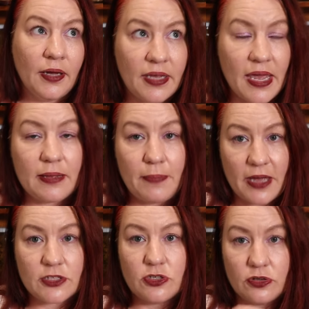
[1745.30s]
getting
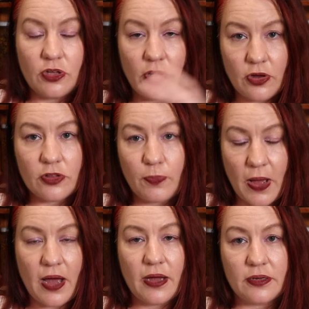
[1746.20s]
back to the earth
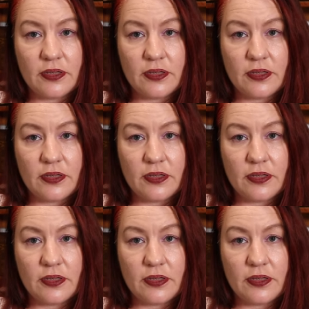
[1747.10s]
part,